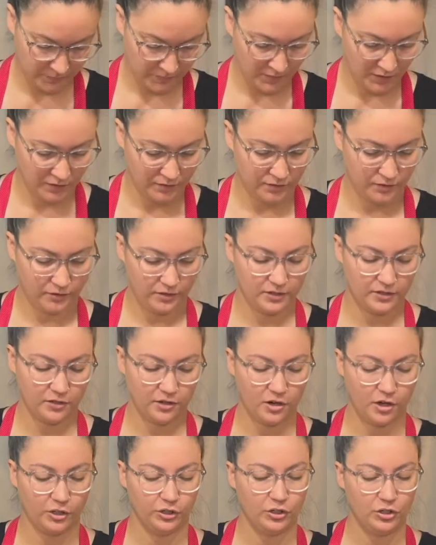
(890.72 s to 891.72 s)
So these are
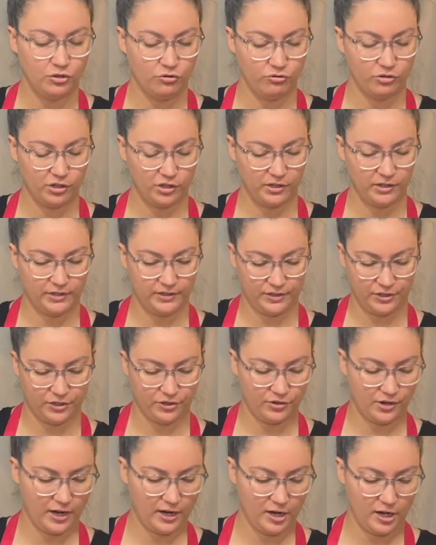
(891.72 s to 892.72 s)
called noodle and
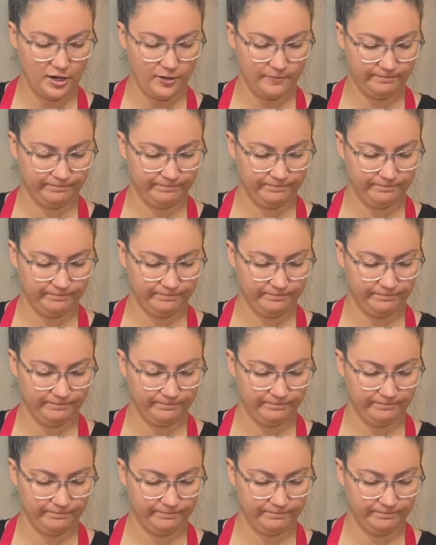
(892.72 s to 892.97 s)
stringer.